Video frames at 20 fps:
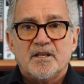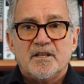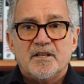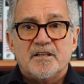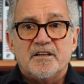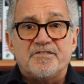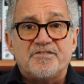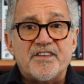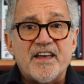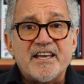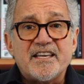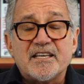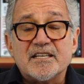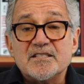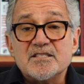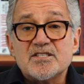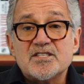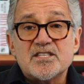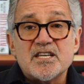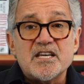If they
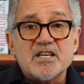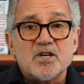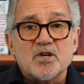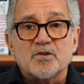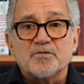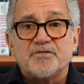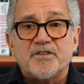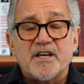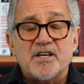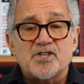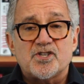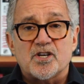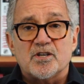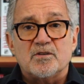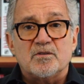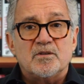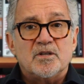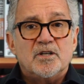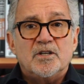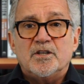can see your
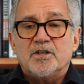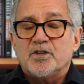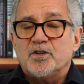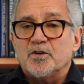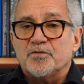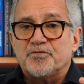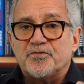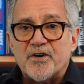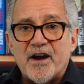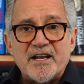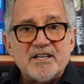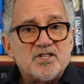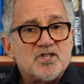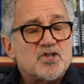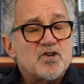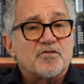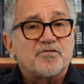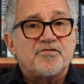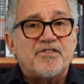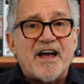vision, your friends,
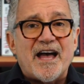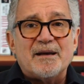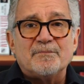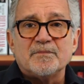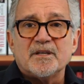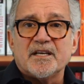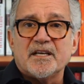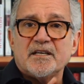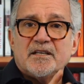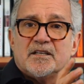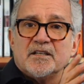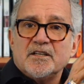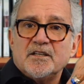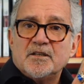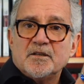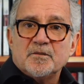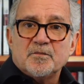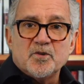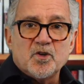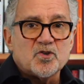your family,
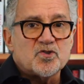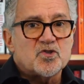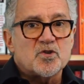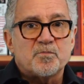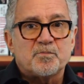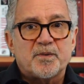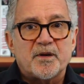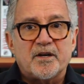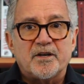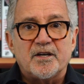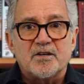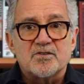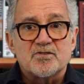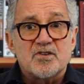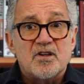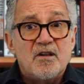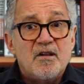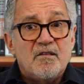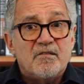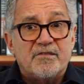your
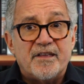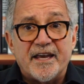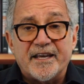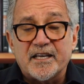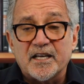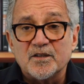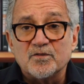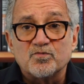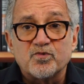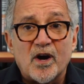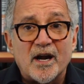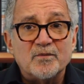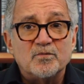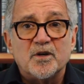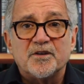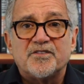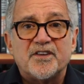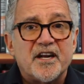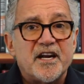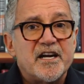superiors, they can run
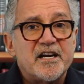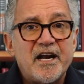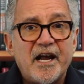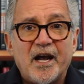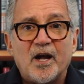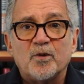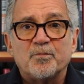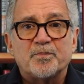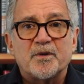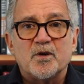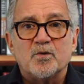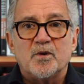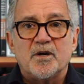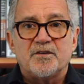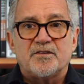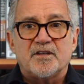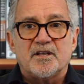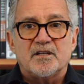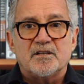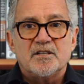with it and help you
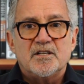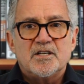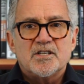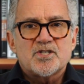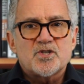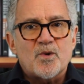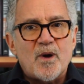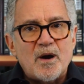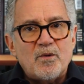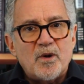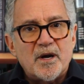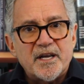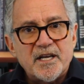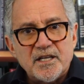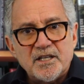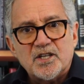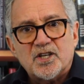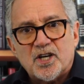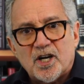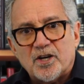with it. So I want to
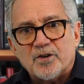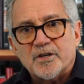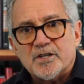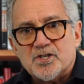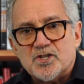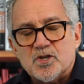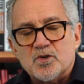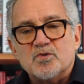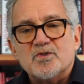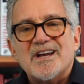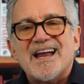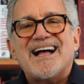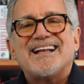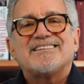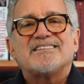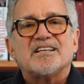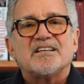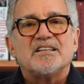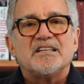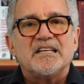encourage you
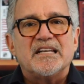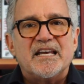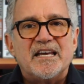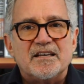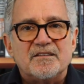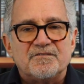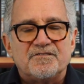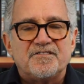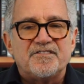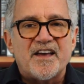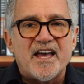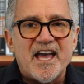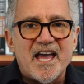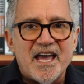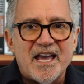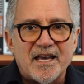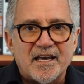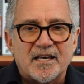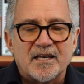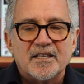not to live
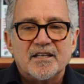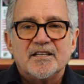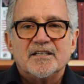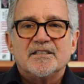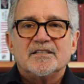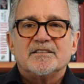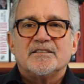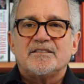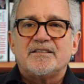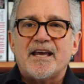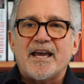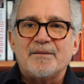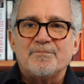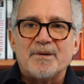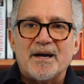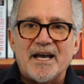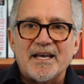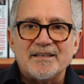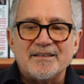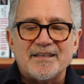vague, day
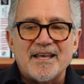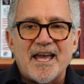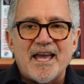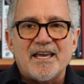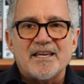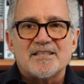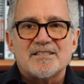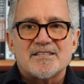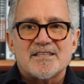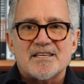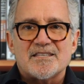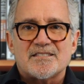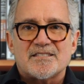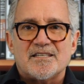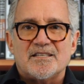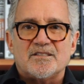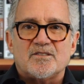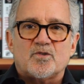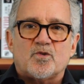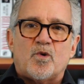by day
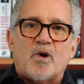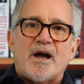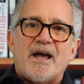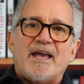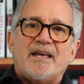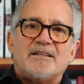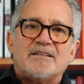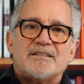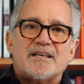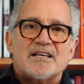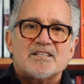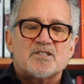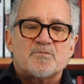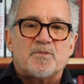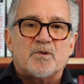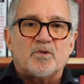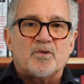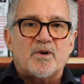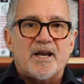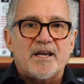existence, quiet
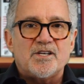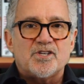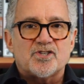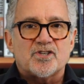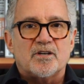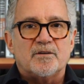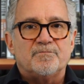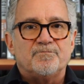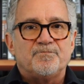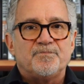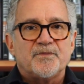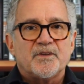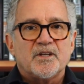desperation.